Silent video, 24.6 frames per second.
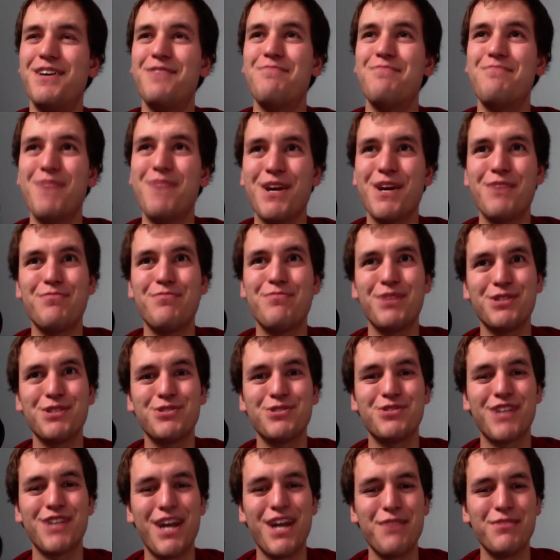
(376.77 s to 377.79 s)

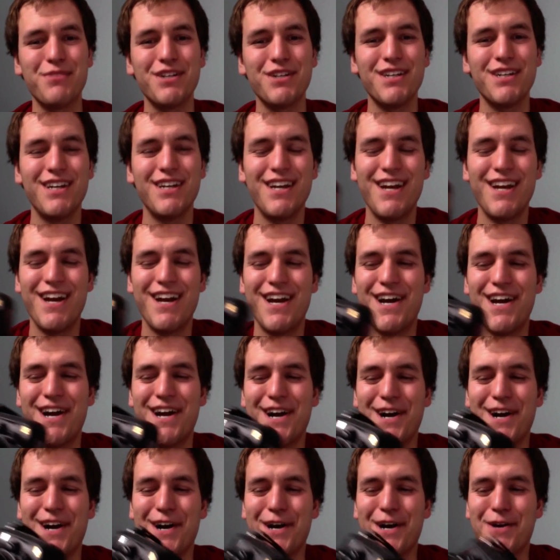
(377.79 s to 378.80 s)
megapixel camera,
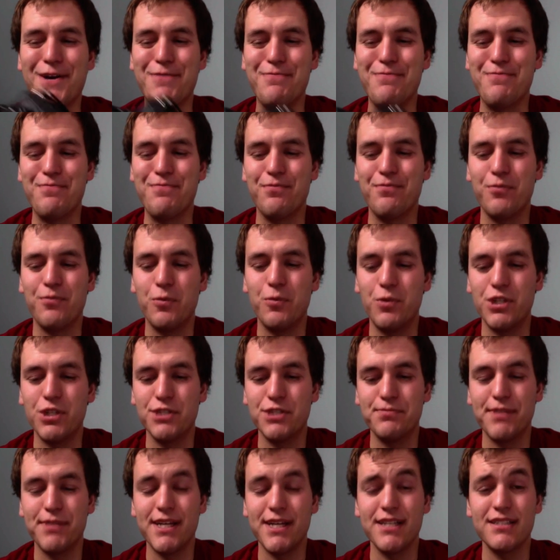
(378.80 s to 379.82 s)
which
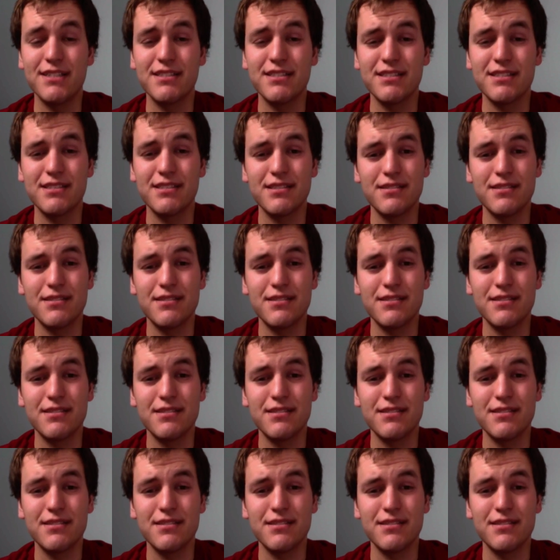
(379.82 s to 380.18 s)
makes